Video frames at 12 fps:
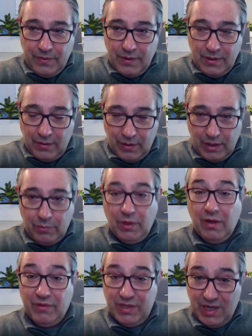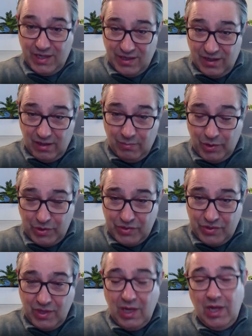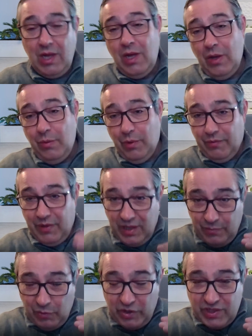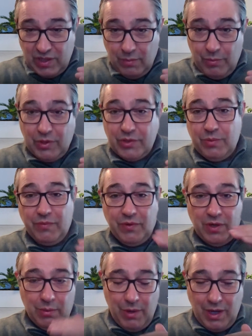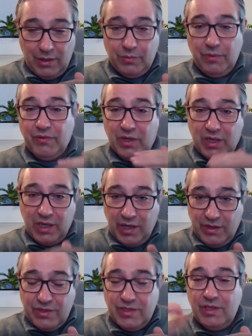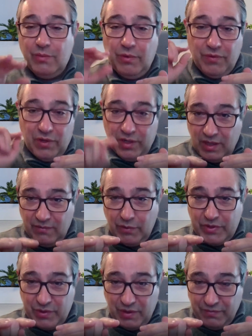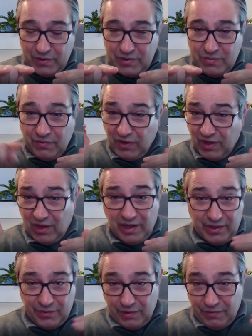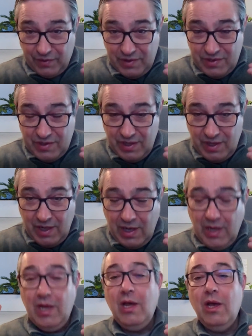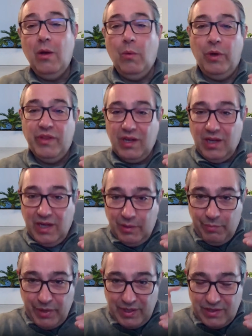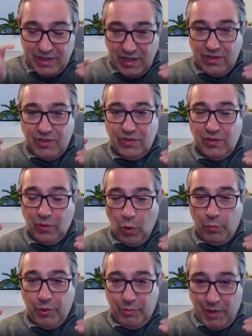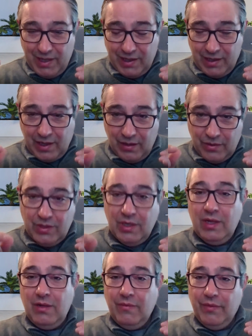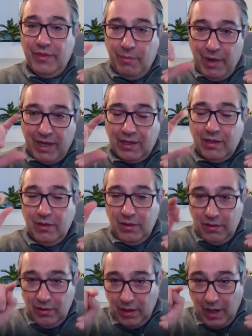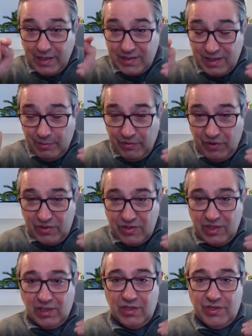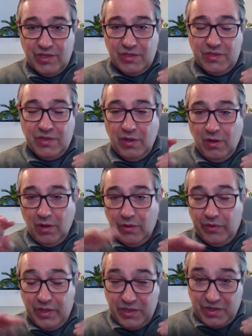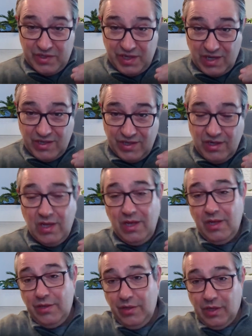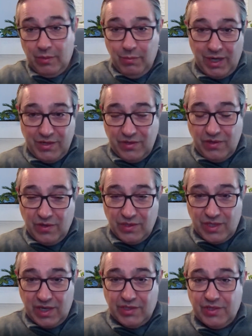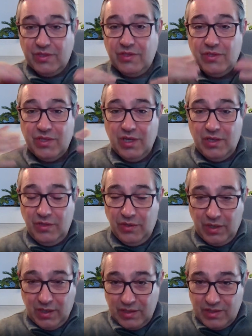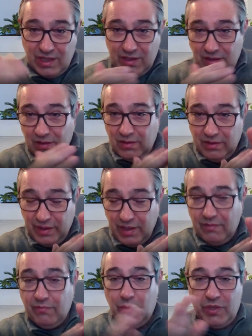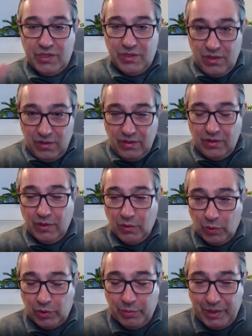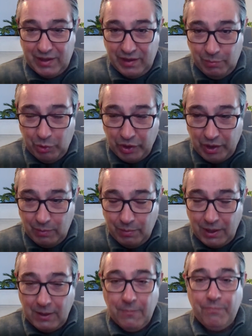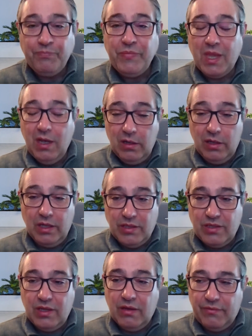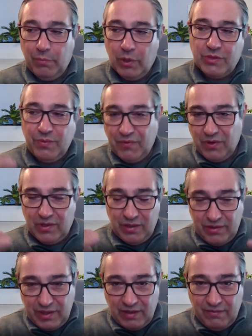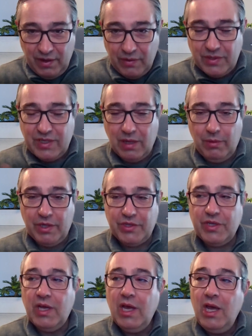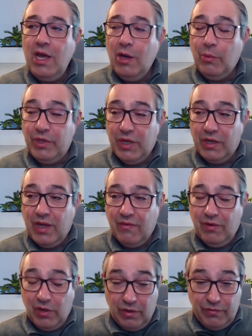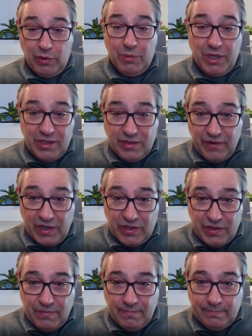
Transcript: right? We have a debtor in our books. We have an invoice in our books. We've got an amount. We've got a currency. We've got an invoice reference. We've got a client reference. When the client pays into the corporate bank account, the bank has some of those signatures on the transaction. You can match the transactions. You can settle the invoice. You can automate the bookkeeping. If once we've got that flow established, we don't have a lot of human intervention.